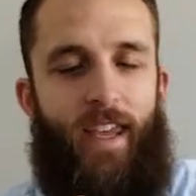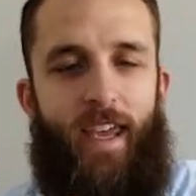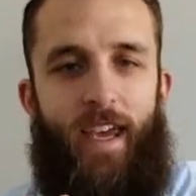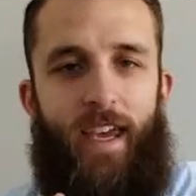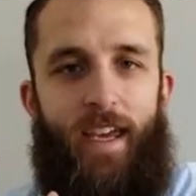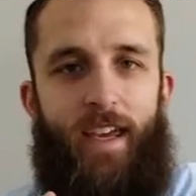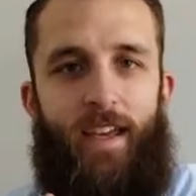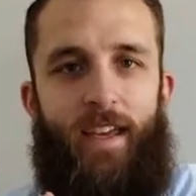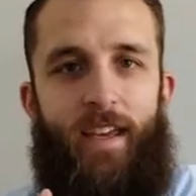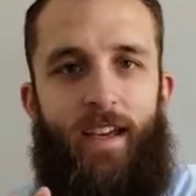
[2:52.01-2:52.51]

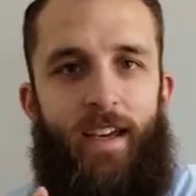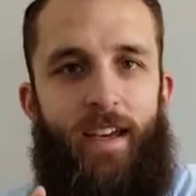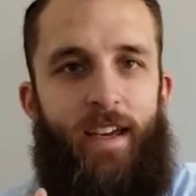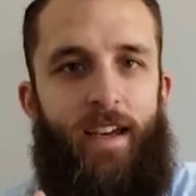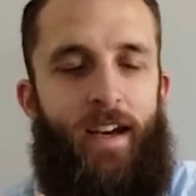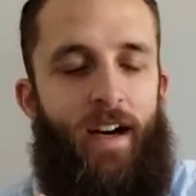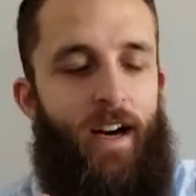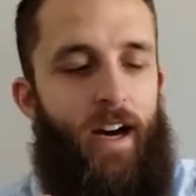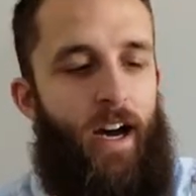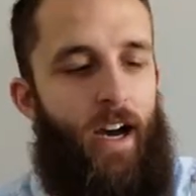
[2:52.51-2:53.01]
kit
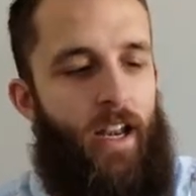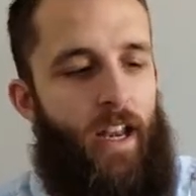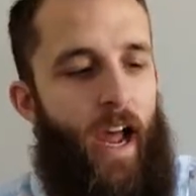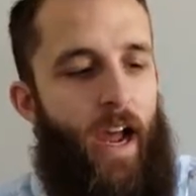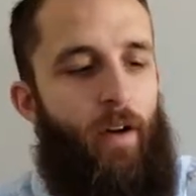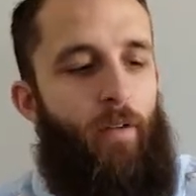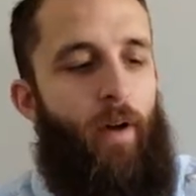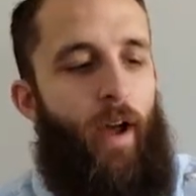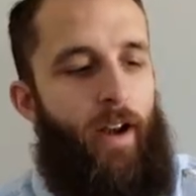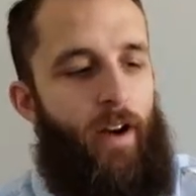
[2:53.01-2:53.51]

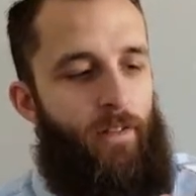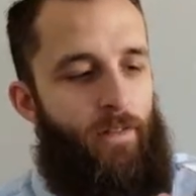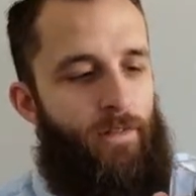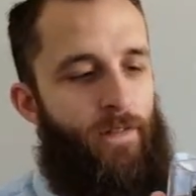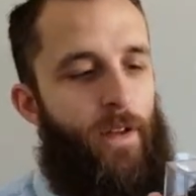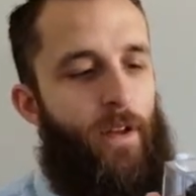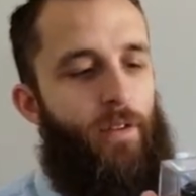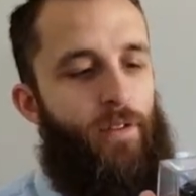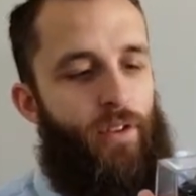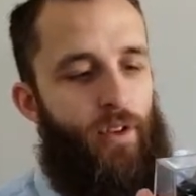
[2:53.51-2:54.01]
Knight Rider
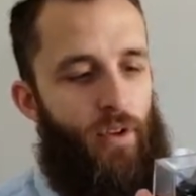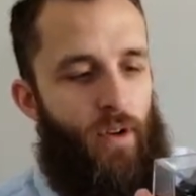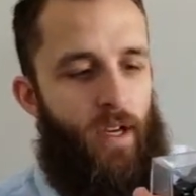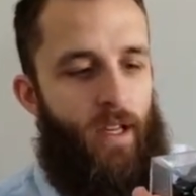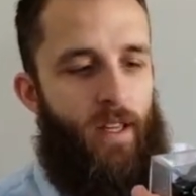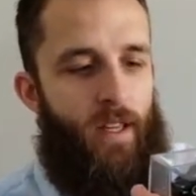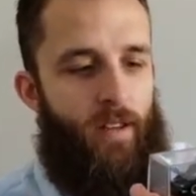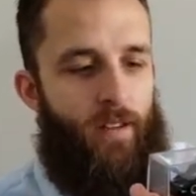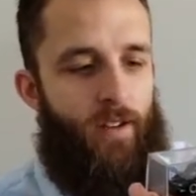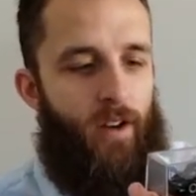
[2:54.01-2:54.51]
feel to
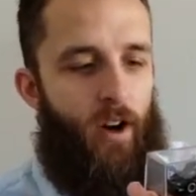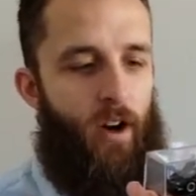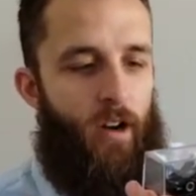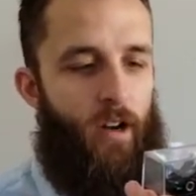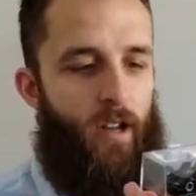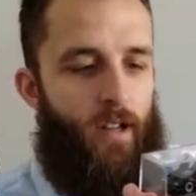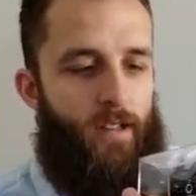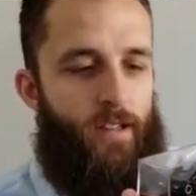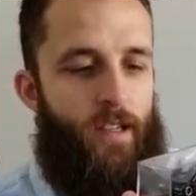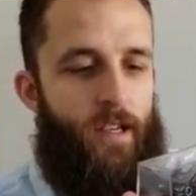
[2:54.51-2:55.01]
it. This car
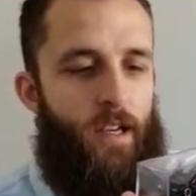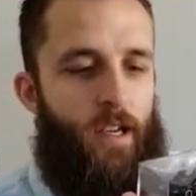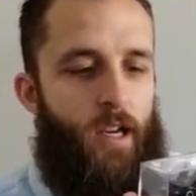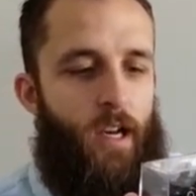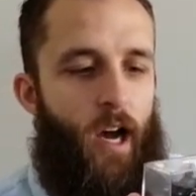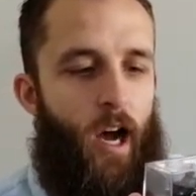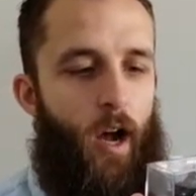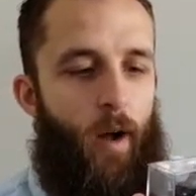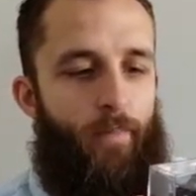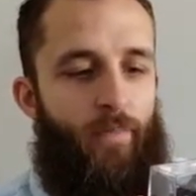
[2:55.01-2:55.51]
does.
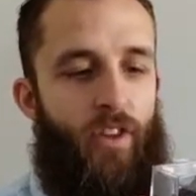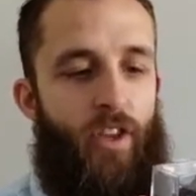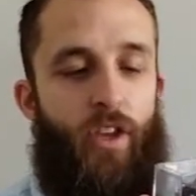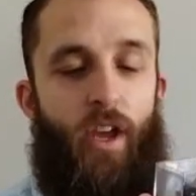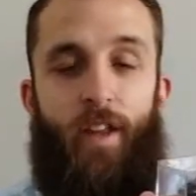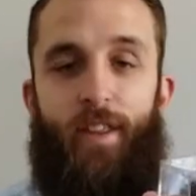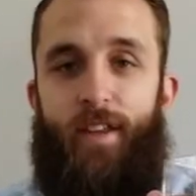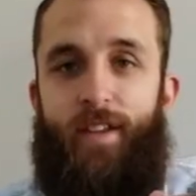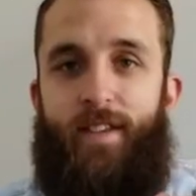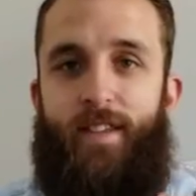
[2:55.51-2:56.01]
You
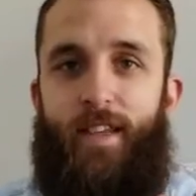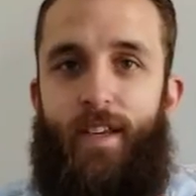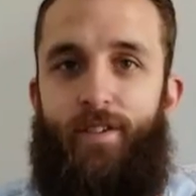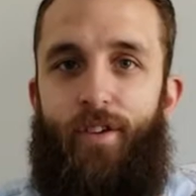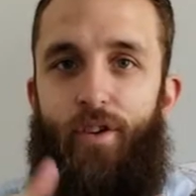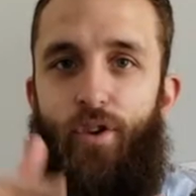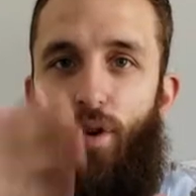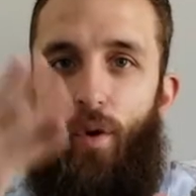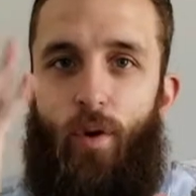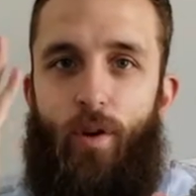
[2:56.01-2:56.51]
got the
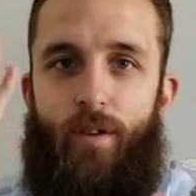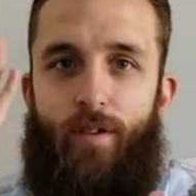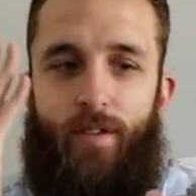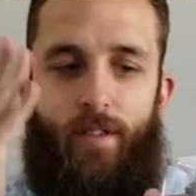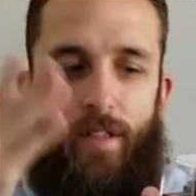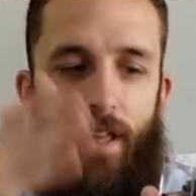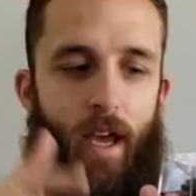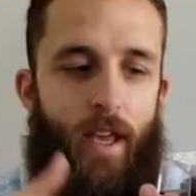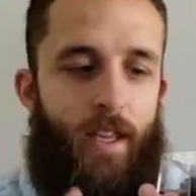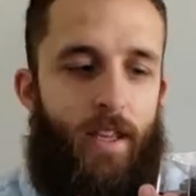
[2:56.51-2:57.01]
scissor doors
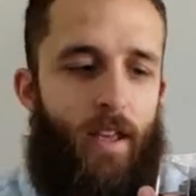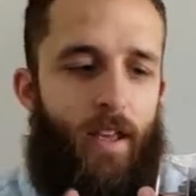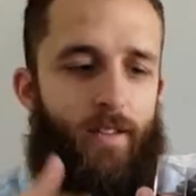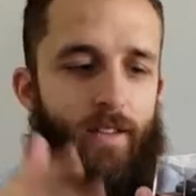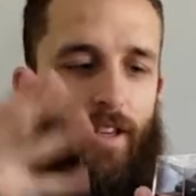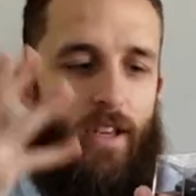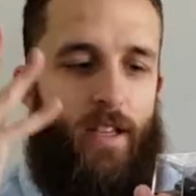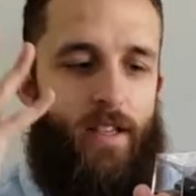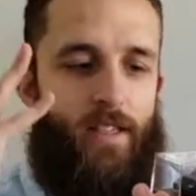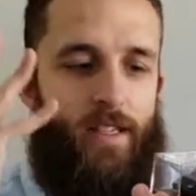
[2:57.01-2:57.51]
that, as
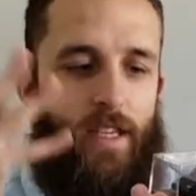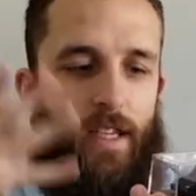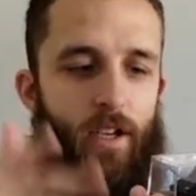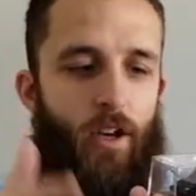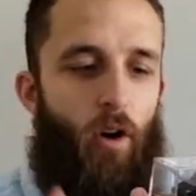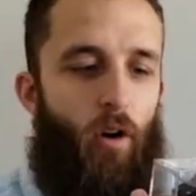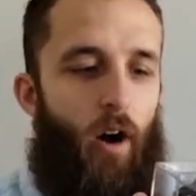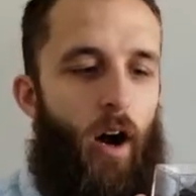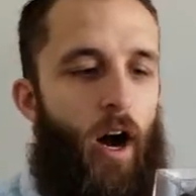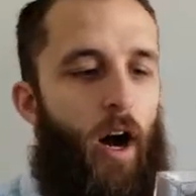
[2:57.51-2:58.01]
you can see,
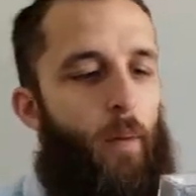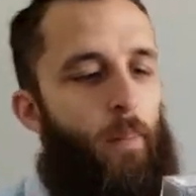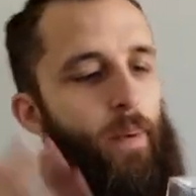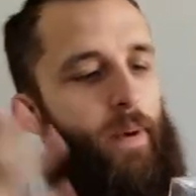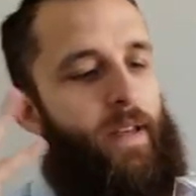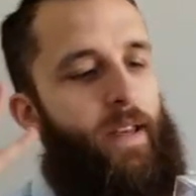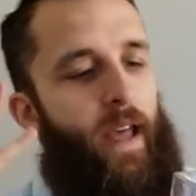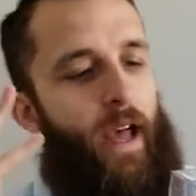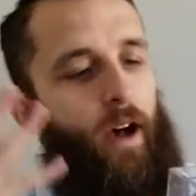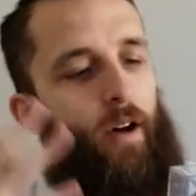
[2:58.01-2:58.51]
go up
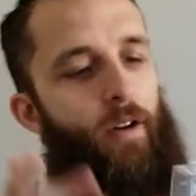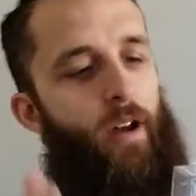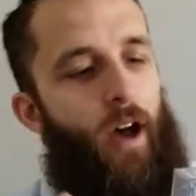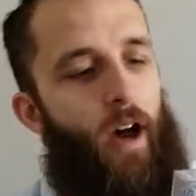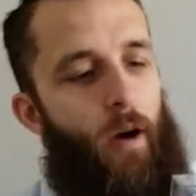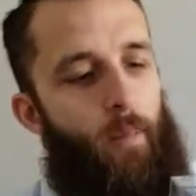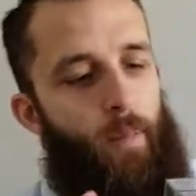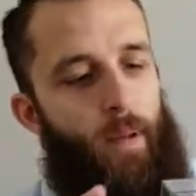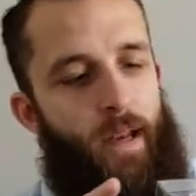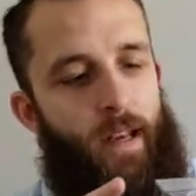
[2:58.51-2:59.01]
and down,
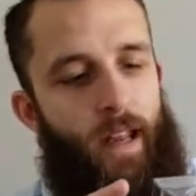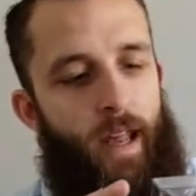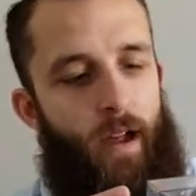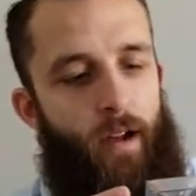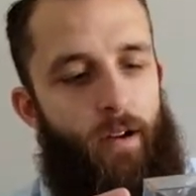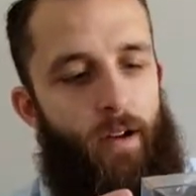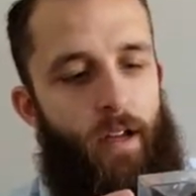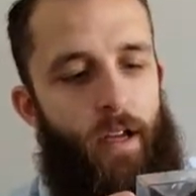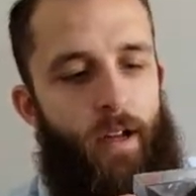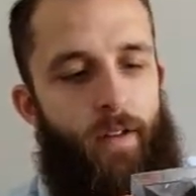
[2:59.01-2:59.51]
up and
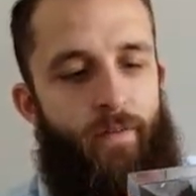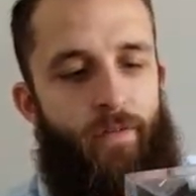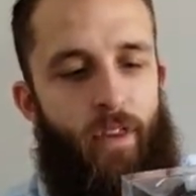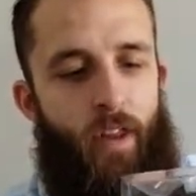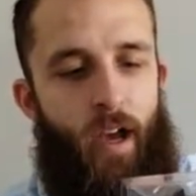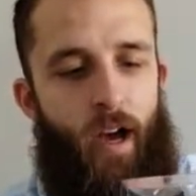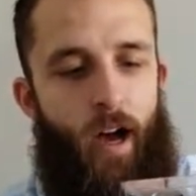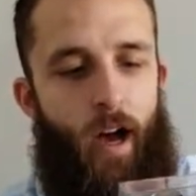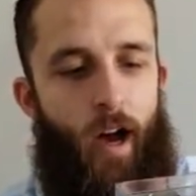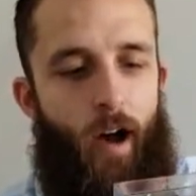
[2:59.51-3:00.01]
down.
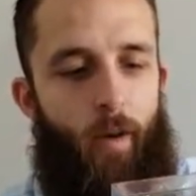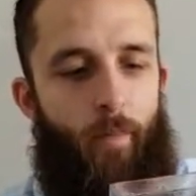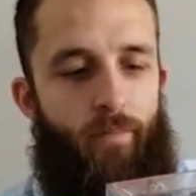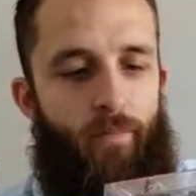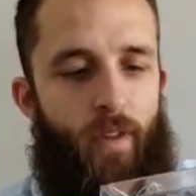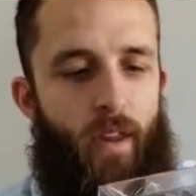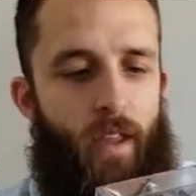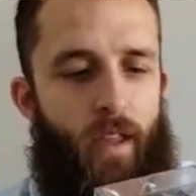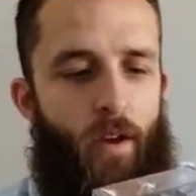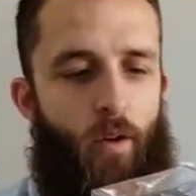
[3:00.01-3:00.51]

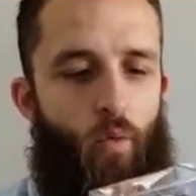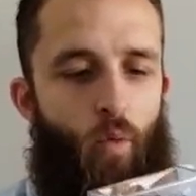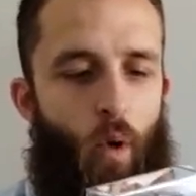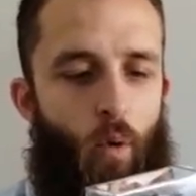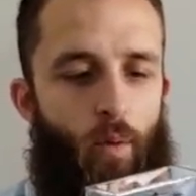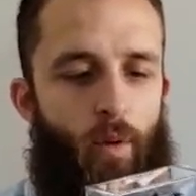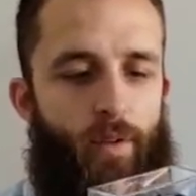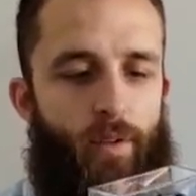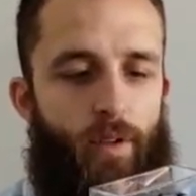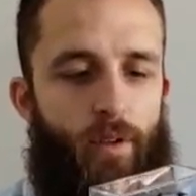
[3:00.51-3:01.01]
What
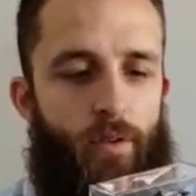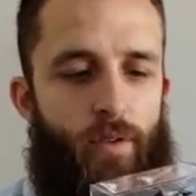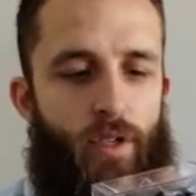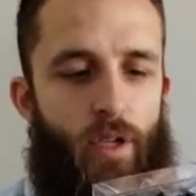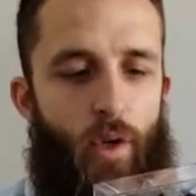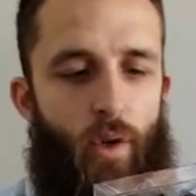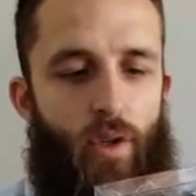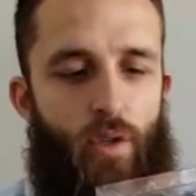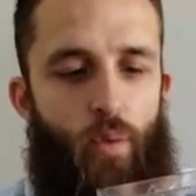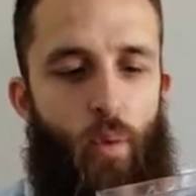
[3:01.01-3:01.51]
we'll do too is